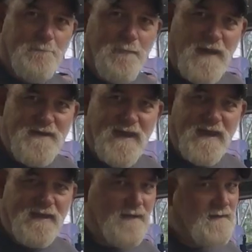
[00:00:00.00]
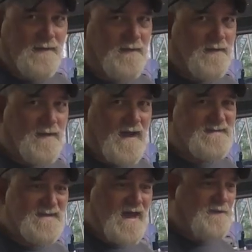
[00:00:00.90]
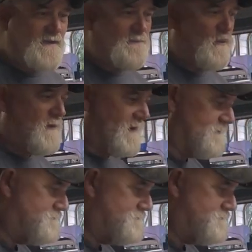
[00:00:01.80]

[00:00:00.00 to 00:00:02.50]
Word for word: Monday, not Saturday morning.